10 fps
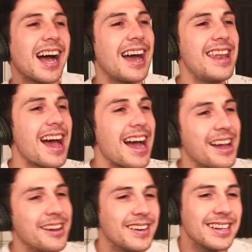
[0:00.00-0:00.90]
And
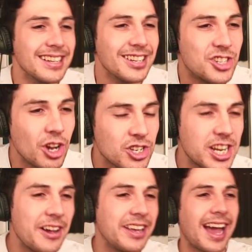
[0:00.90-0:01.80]
now Josh,
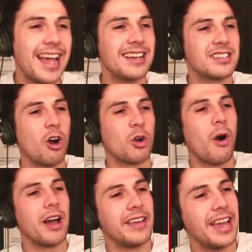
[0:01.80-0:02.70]
knowing that he's got
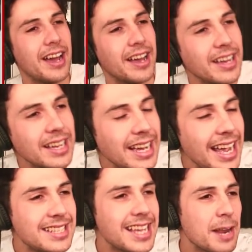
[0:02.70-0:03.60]
quite the
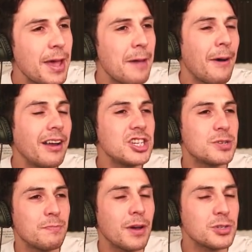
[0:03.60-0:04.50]
he's taking a bit of
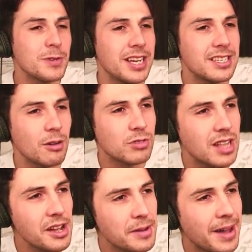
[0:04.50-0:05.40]
punishment at his old
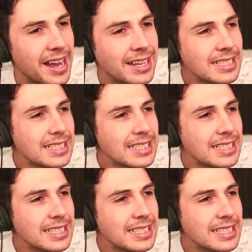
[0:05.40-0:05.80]
Slogoman.